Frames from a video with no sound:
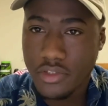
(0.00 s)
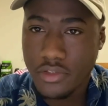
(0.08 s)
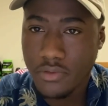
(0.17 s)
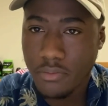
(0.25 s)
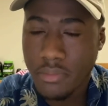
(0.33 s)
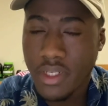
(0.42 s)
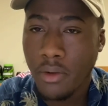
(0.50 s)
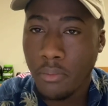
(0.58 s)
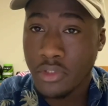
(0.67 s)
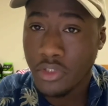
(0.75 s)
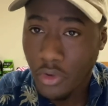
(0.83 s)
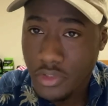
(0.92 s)
meeting up with
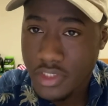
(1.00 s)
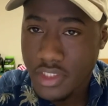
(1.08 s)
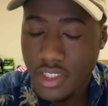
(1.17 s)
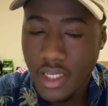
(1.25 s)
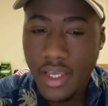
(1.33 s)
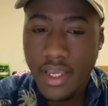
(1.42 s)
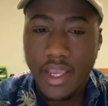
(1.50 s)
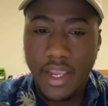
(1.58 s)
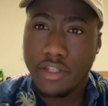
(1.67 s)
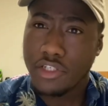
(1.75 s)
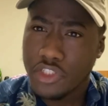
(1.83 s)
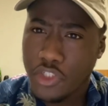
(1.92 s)
Darcy in
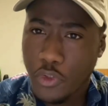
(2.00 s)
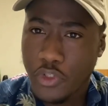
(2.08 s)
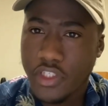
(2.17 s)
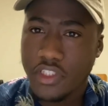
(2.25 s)
the circus.